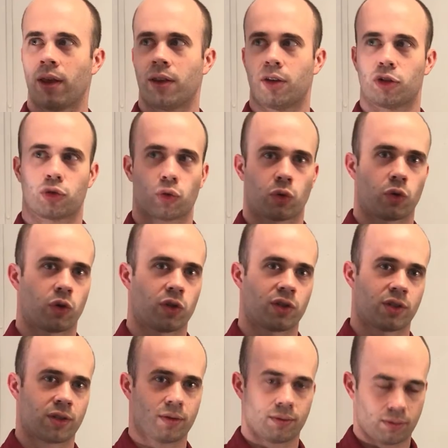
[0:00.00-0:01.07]
this sword
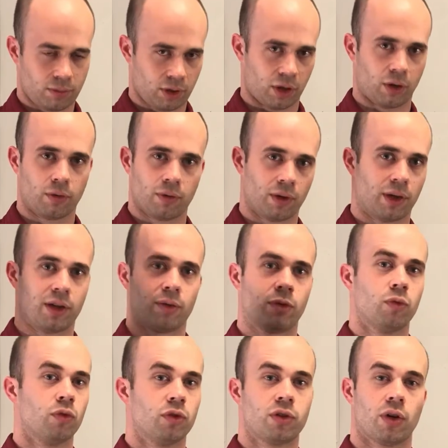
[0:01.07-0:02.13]
is, very
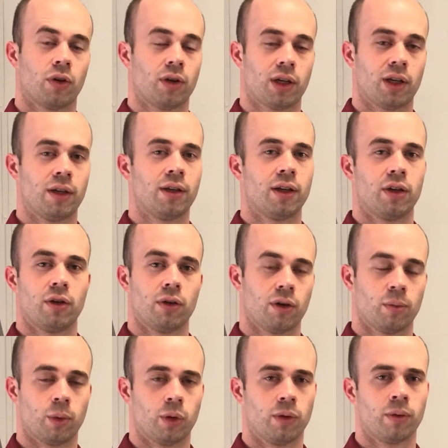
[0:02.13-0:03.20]
sturdy and
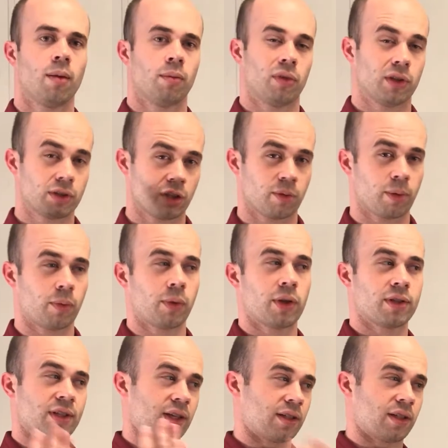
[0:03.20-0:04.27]
durable. But let's talk about where
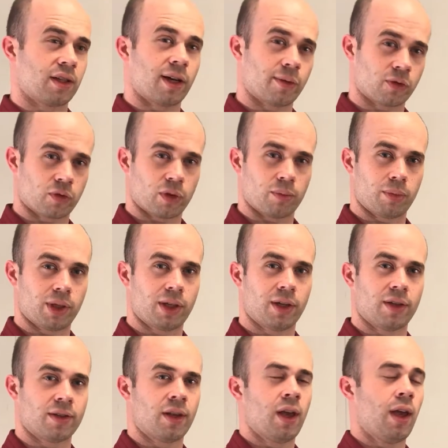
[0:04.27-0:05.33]
this actually comes from,
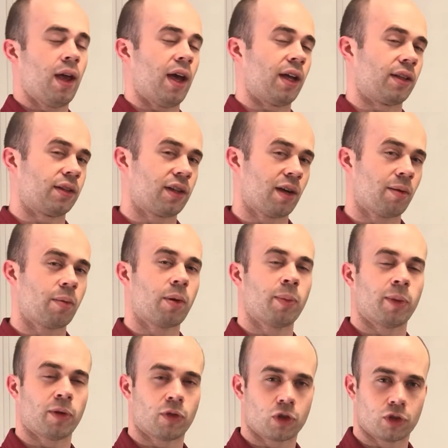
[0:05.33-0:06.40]
because at the time I made
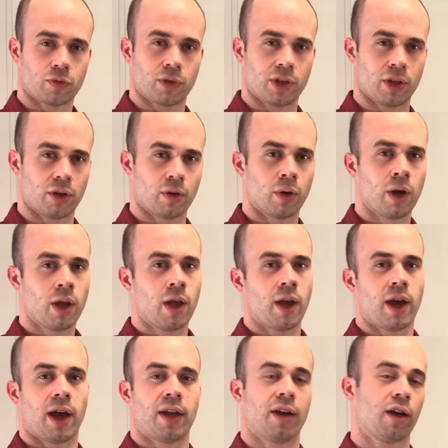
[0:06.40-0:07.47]
my first video,
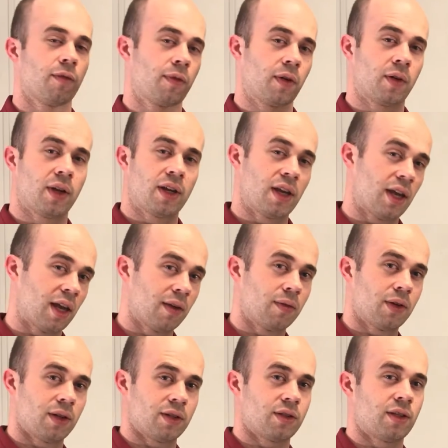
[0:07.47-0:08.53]
I had not found any
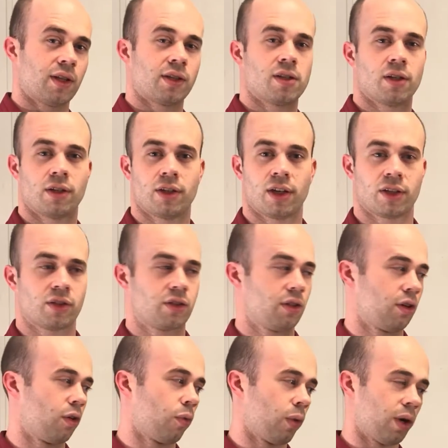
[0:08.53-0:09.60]
evidence that suggests,
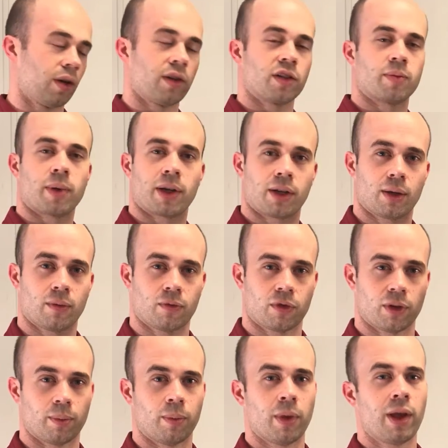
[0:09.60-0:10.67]
where this might come
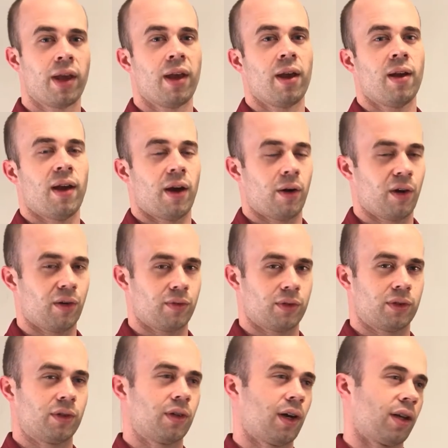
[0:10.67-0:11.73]
from.
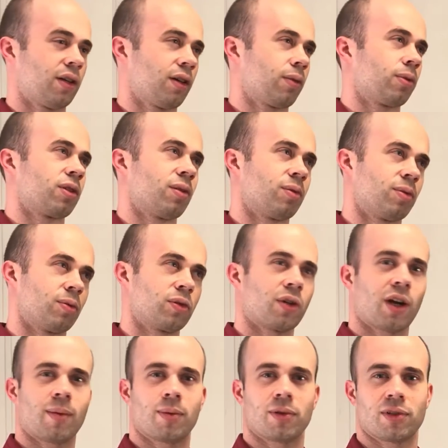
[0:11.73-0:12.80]
However, I talked with some
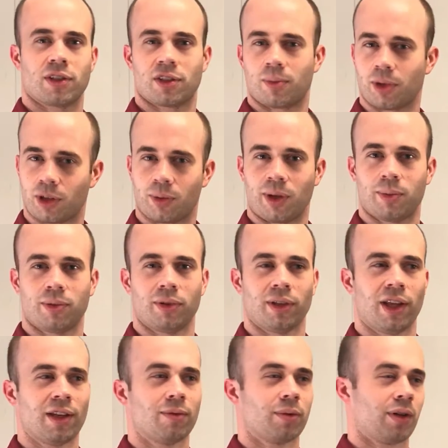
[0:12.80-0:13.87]
subscribers and some other people, and
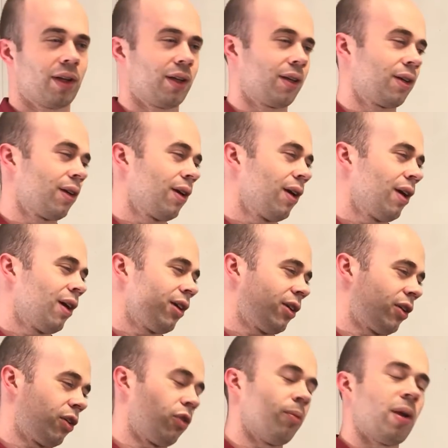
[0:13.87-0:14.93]
they were like,
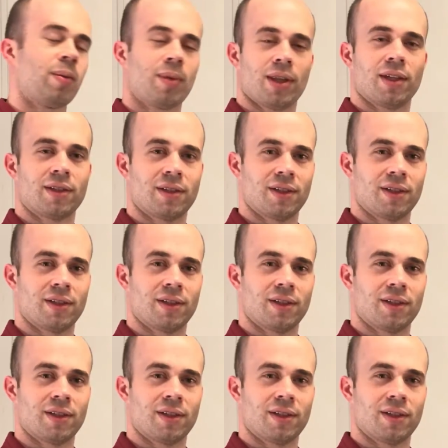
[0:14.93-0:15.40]
maybe this